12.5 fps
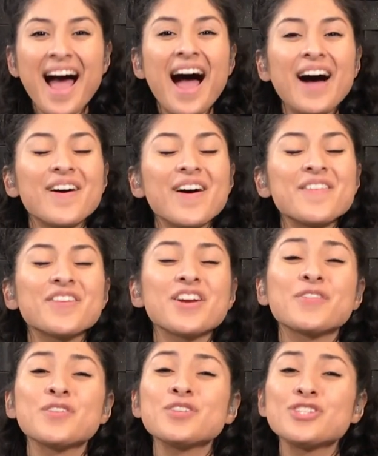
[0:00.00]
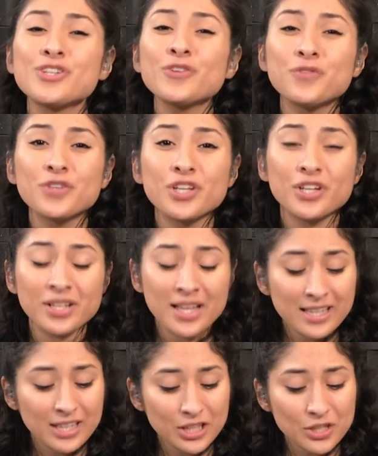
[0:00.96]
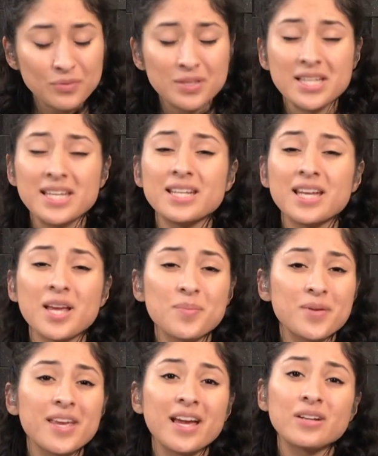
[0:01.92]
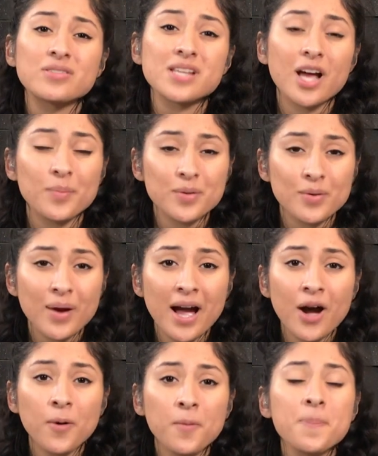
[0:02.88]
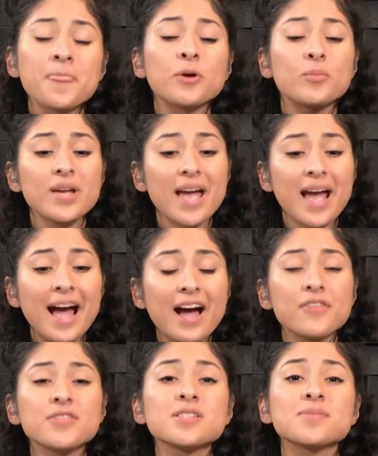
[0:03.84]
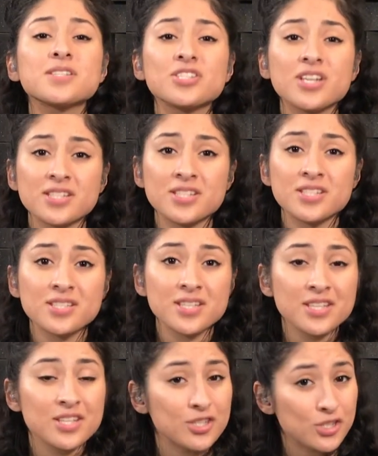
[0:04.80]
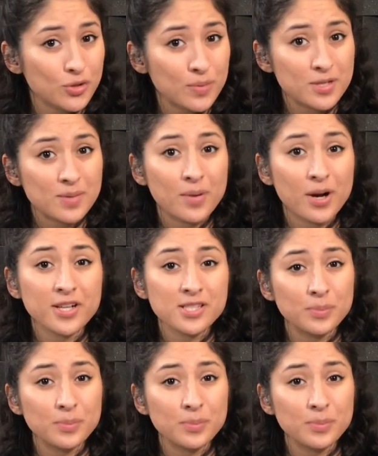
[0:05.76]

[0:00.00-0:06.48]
However, if you do feel like you need a piano to help you out, we have some suggestions in the description box